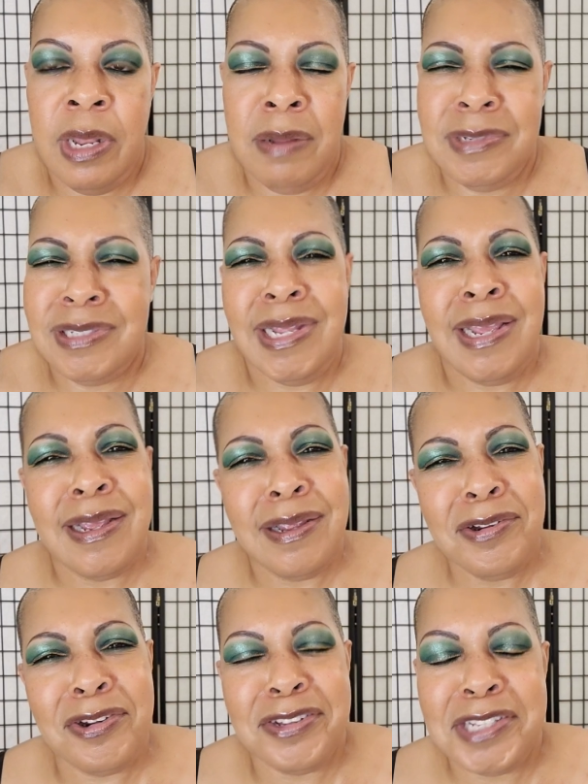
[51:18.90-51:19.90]
and I'm just like,
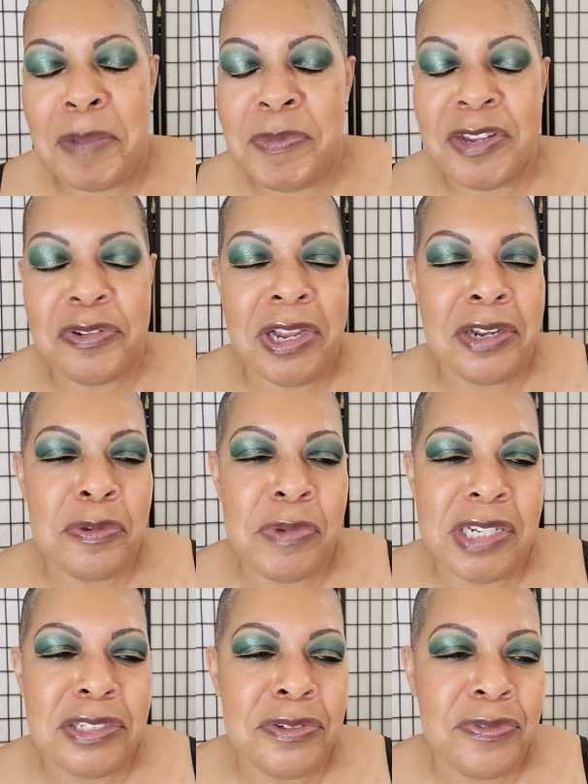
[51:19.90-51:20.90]
i I be cracking up
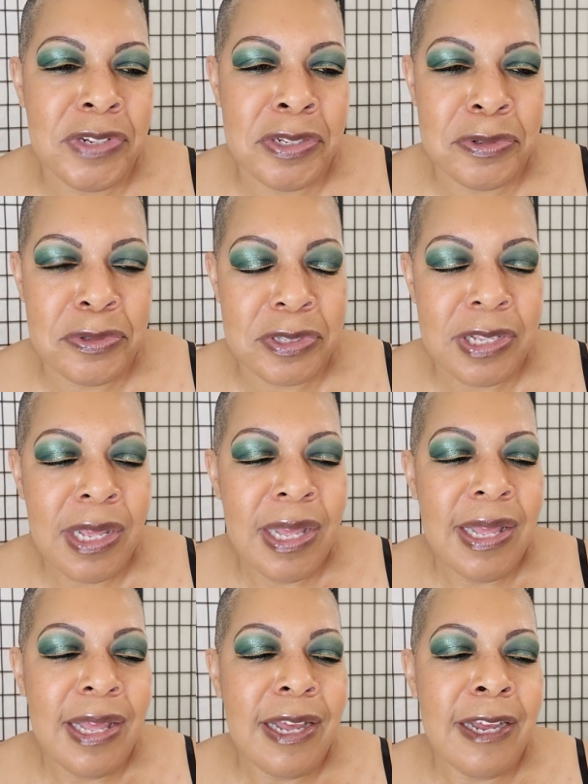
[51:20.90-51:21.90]
watching her videos,
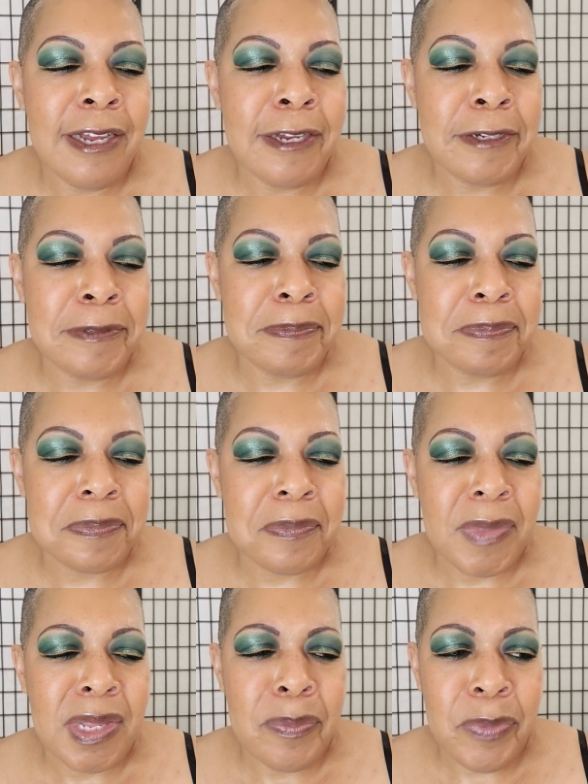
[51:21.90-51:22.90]
um,
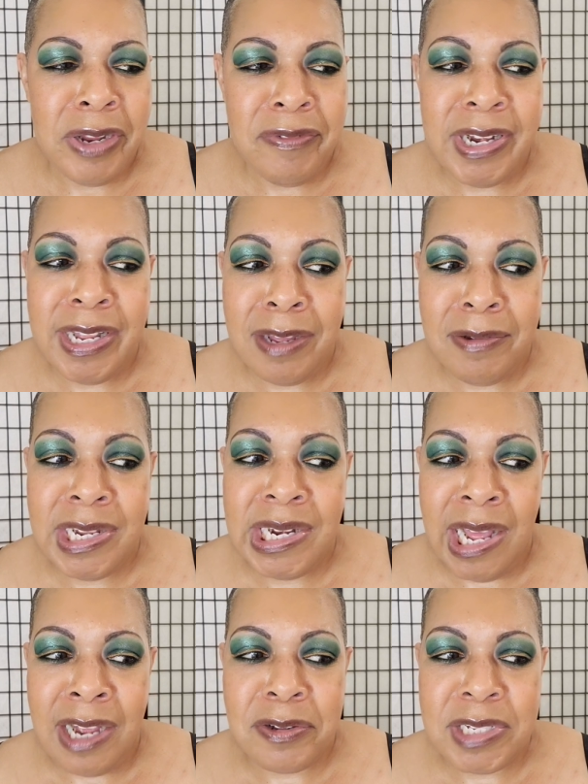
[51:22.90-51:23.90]
but every now and then
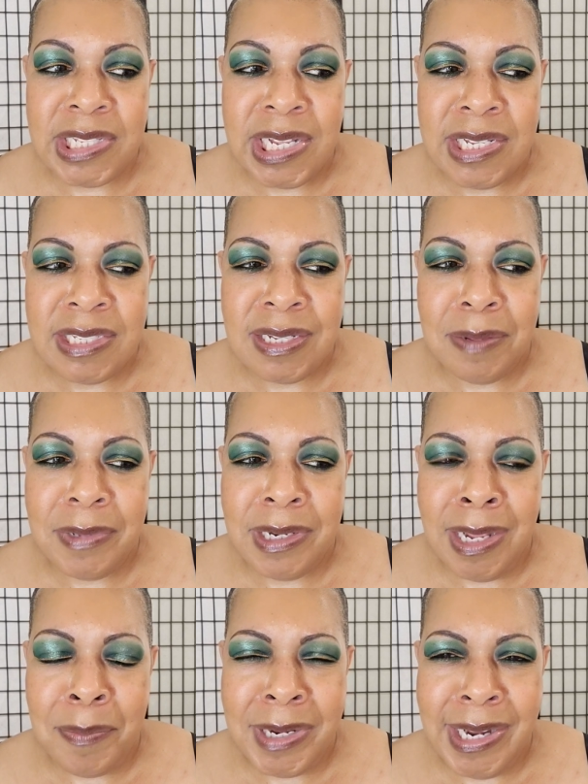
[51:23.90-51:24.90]
Loc will say
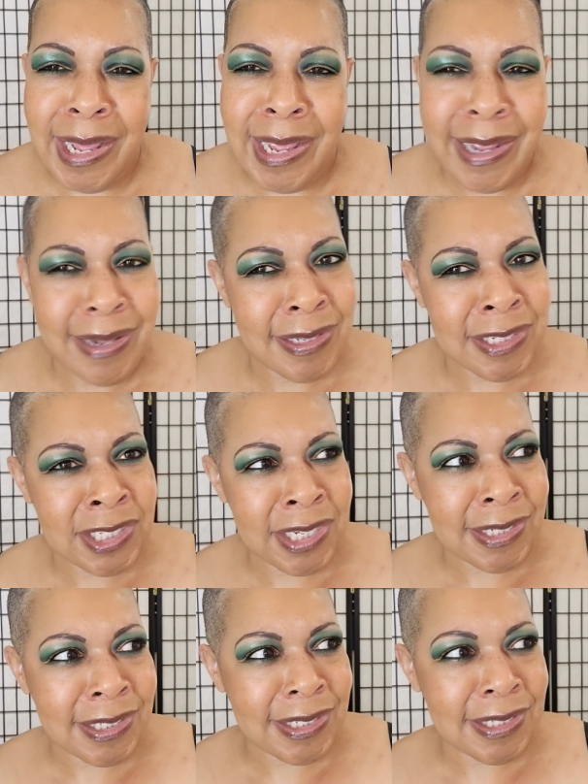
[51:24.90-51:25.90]
something, I'll be like, does she
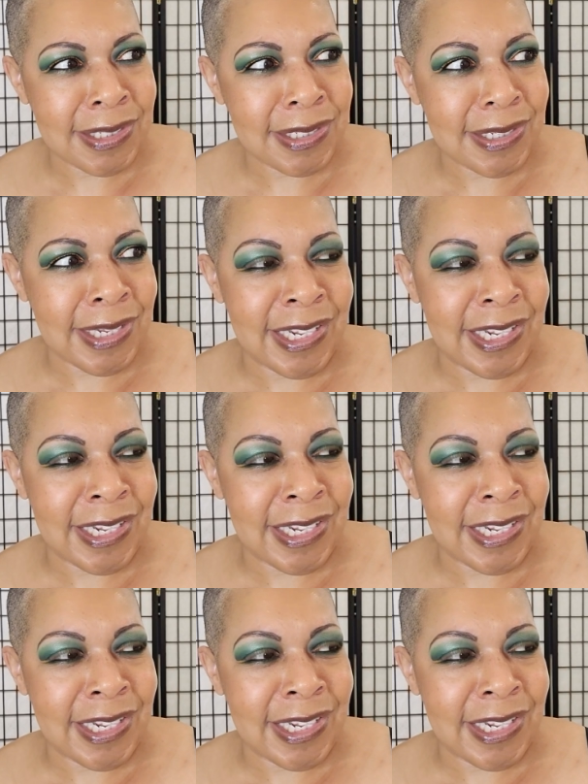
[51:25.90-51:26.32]
just?